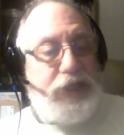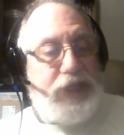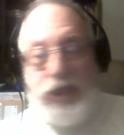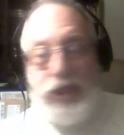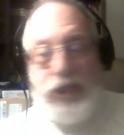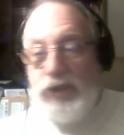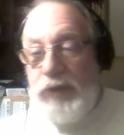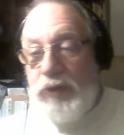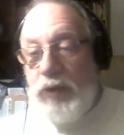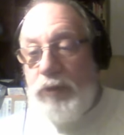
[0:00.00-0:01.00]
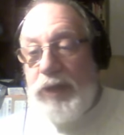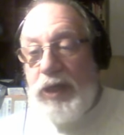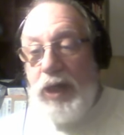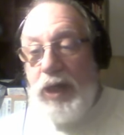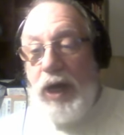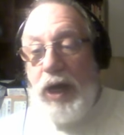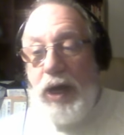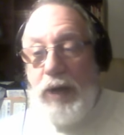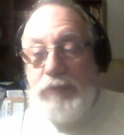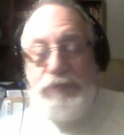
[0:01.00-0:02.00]
going to get to that sweet aroma.
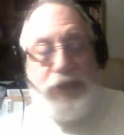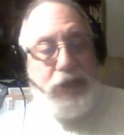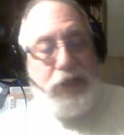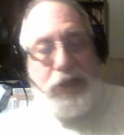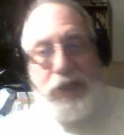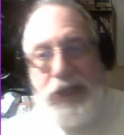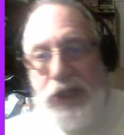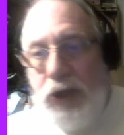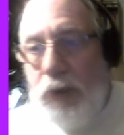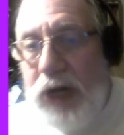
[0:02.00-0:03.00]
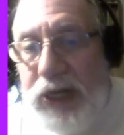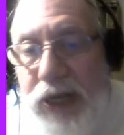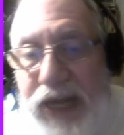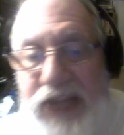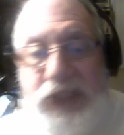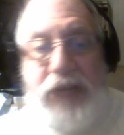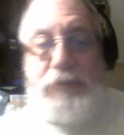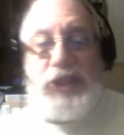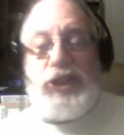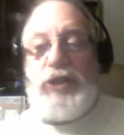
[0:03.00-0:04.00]
You know what?
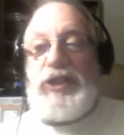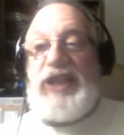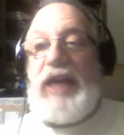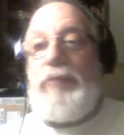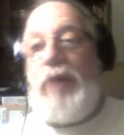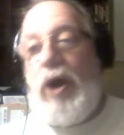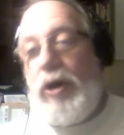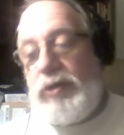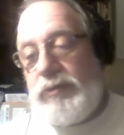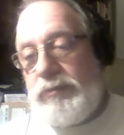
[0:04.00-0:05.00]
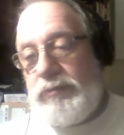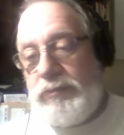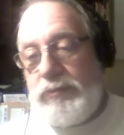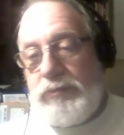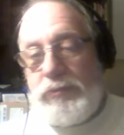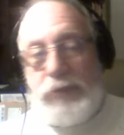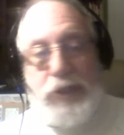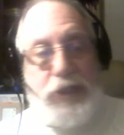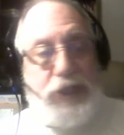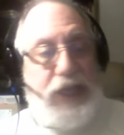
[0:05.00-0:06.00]
Anti-missionaries hate Paul.
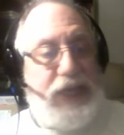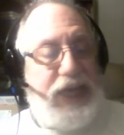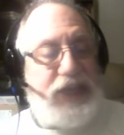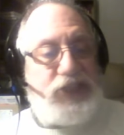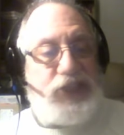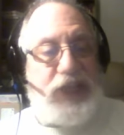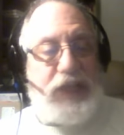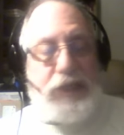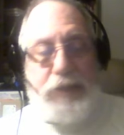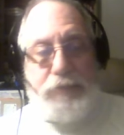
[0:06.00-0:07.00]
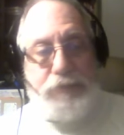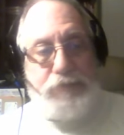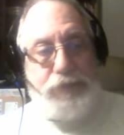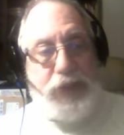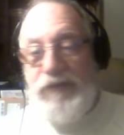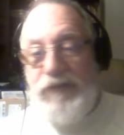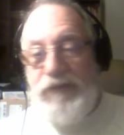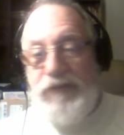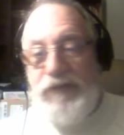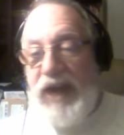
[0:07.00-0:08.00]
They can't stand him.
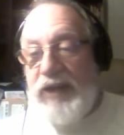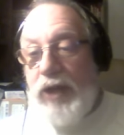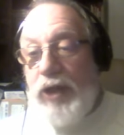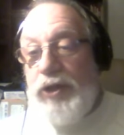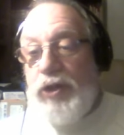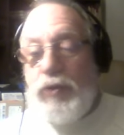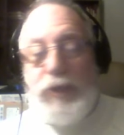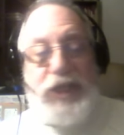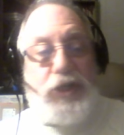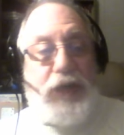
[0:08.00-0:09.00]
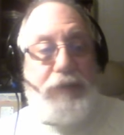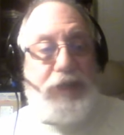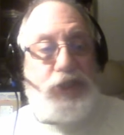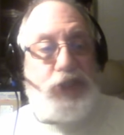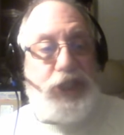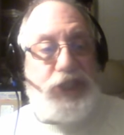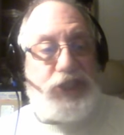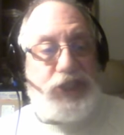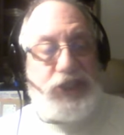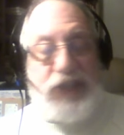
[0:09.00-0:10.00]
In fact, they're reclaiming
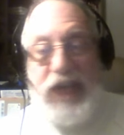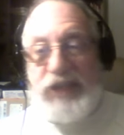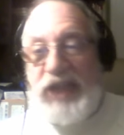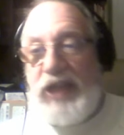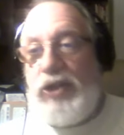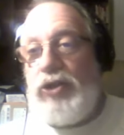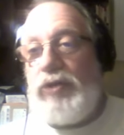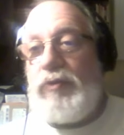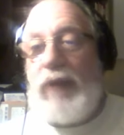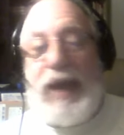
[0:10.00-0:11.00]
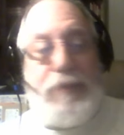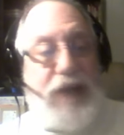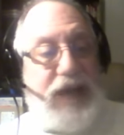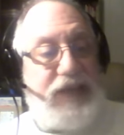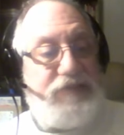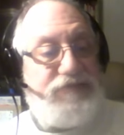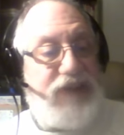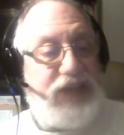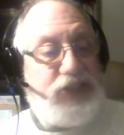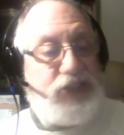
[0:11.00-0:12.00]
Jesus as a good rabbi and
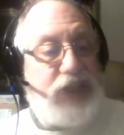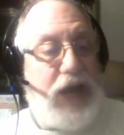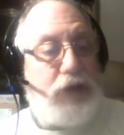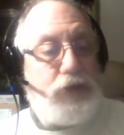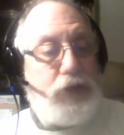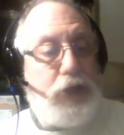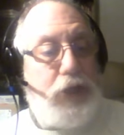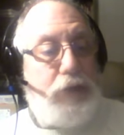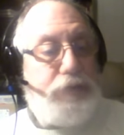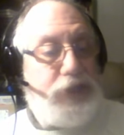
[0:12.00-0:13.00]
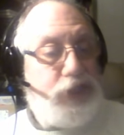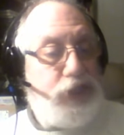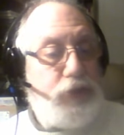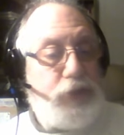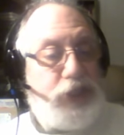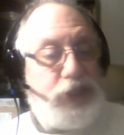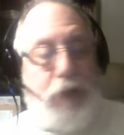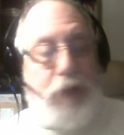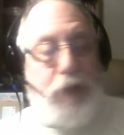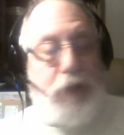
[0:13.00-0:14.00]
fine scholar, but still
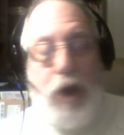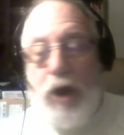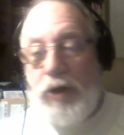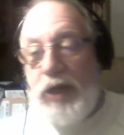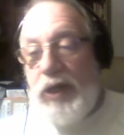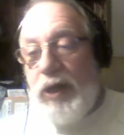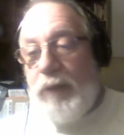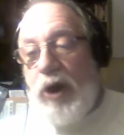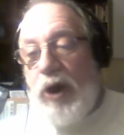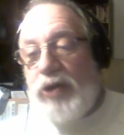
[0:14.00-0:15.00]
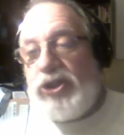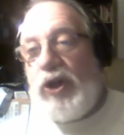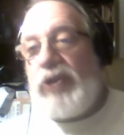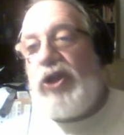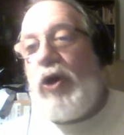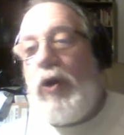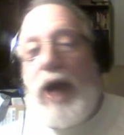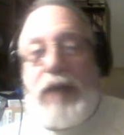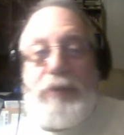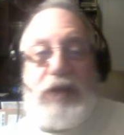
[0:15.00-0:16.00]
resisting Paul. Paul talked a whole
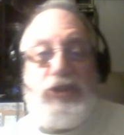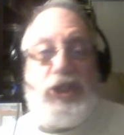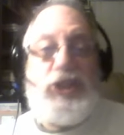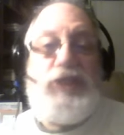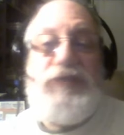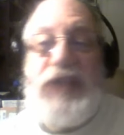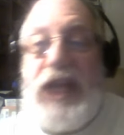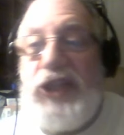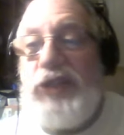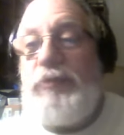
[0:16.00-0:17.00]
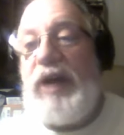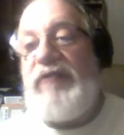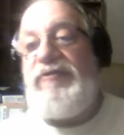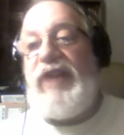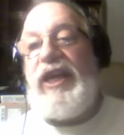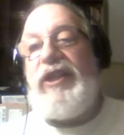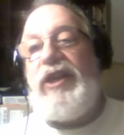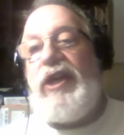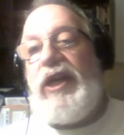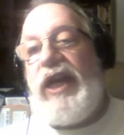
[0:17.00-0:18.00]
lot about justification by faith,
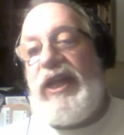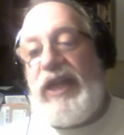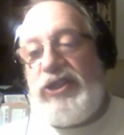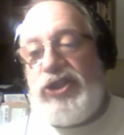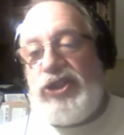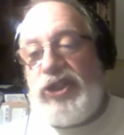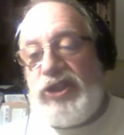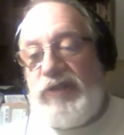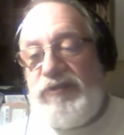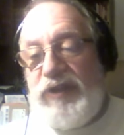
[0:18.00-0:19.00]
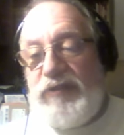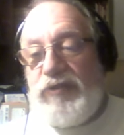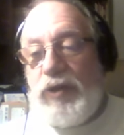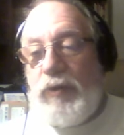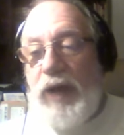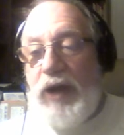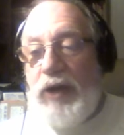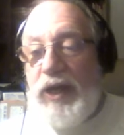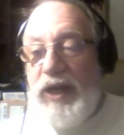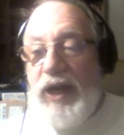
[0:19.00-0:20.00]
and that just doesn't fit very well.
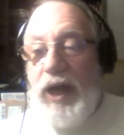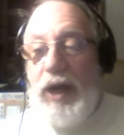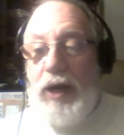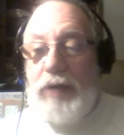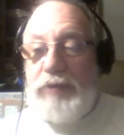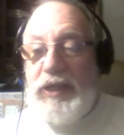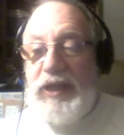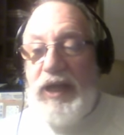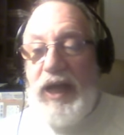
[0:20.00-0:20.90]
Um,